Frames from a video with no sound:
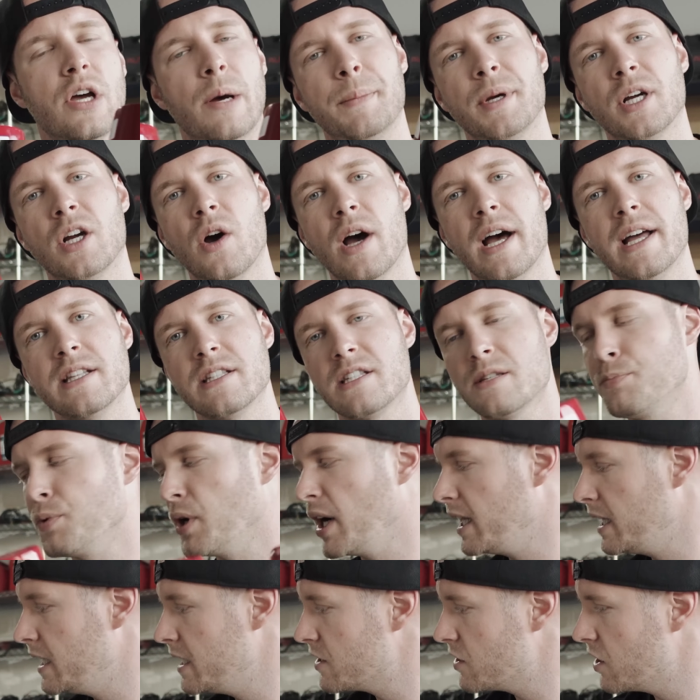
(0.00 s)
I'm gonna go ahead and
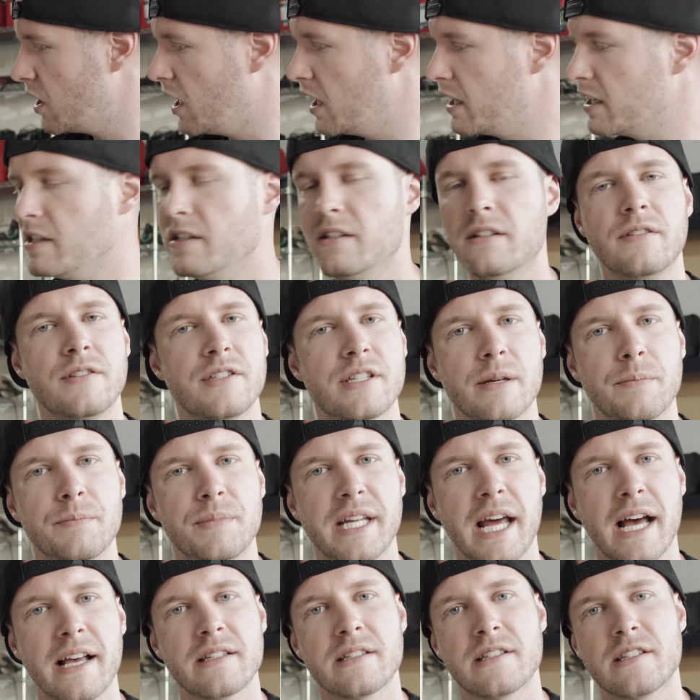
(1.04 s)
spray these on some
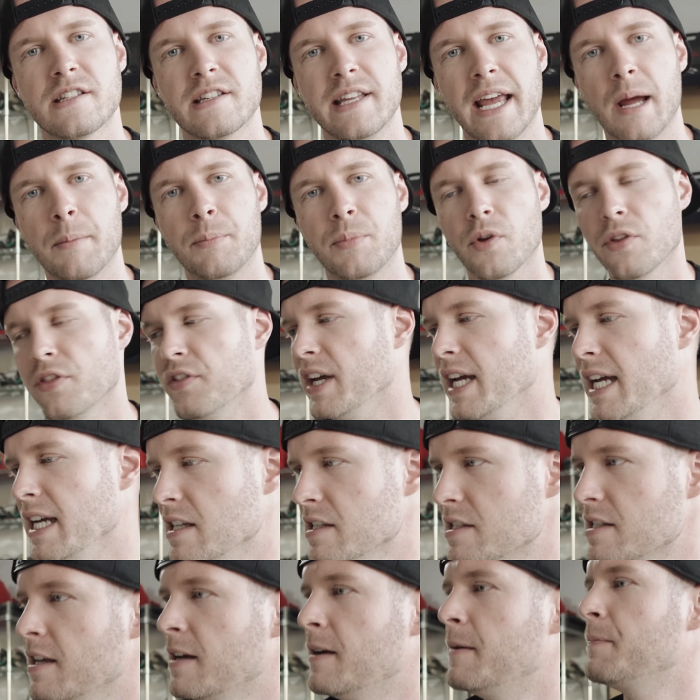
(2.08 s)
test sample
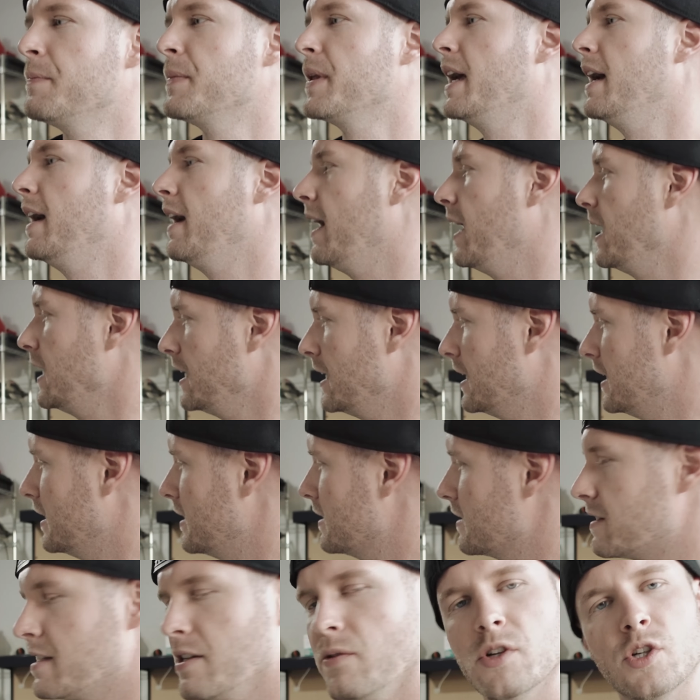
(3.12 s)
things
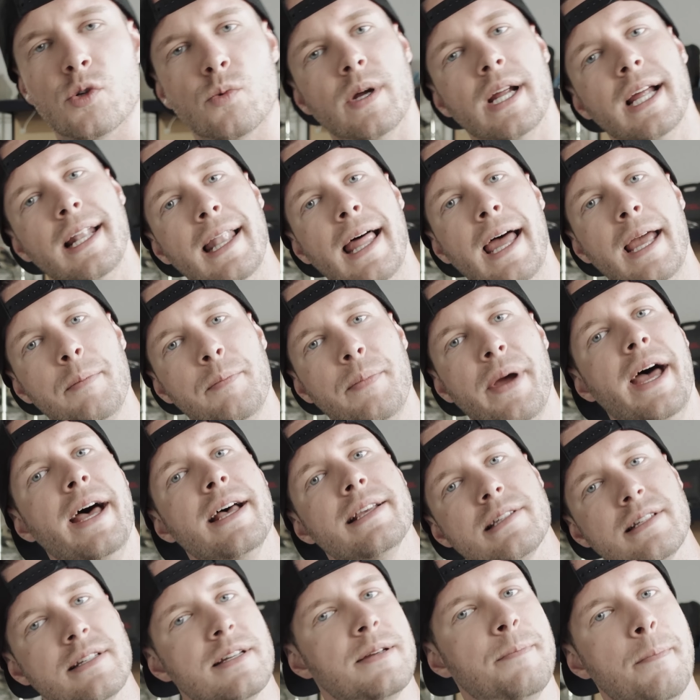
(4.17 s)
and see which one I like
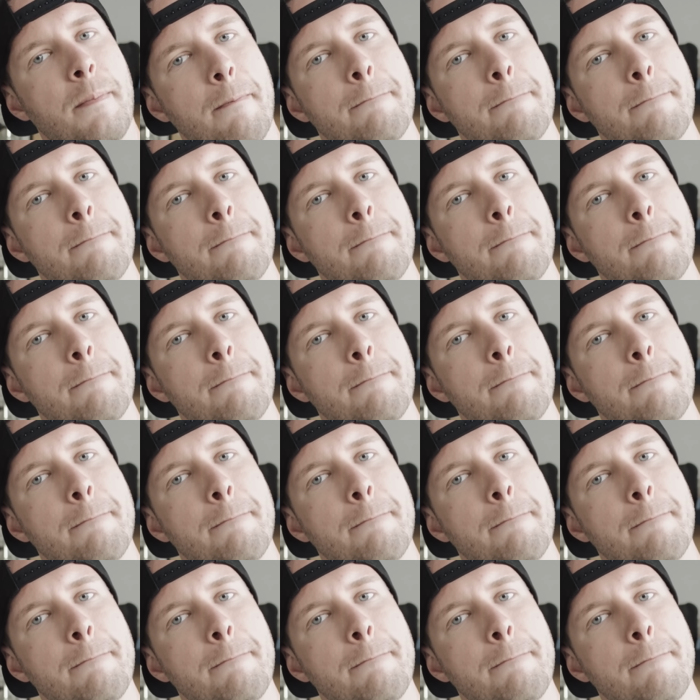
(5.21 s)
best.